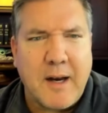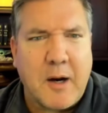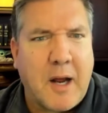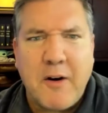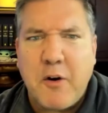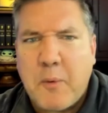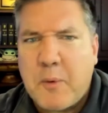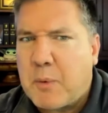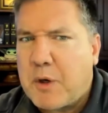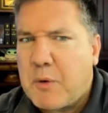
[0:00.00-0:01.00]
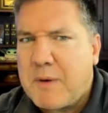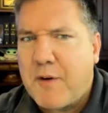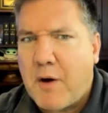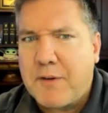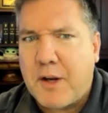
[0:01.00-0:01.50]
I don't know. Were you
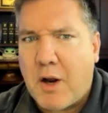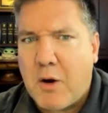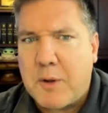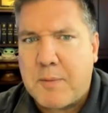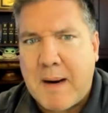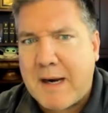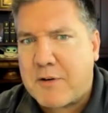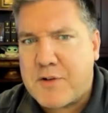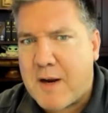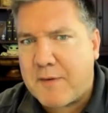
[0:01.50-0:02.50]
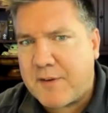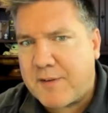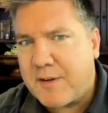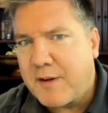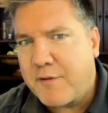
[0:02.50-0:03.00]
involved at all with
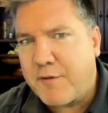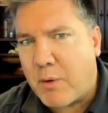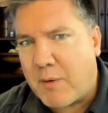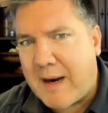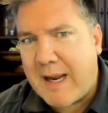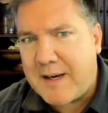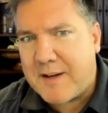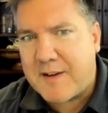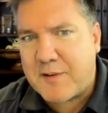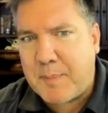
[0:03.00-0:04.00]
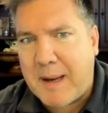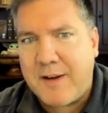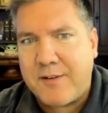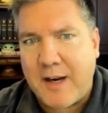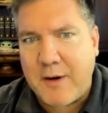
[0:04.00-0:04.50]
Microsoft's foray into the
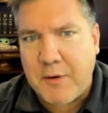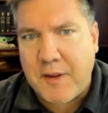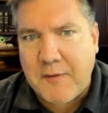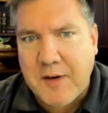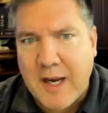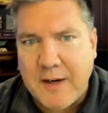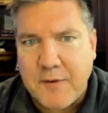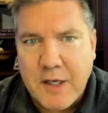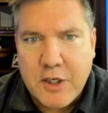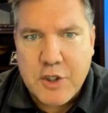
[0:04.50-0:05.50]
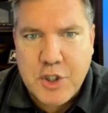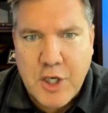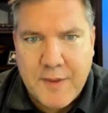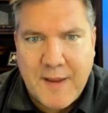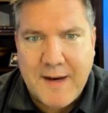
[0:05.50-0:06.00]
space? And I know that they've kind of
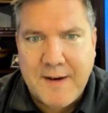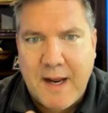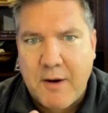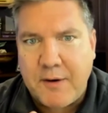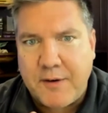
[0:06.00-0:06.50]
shut that down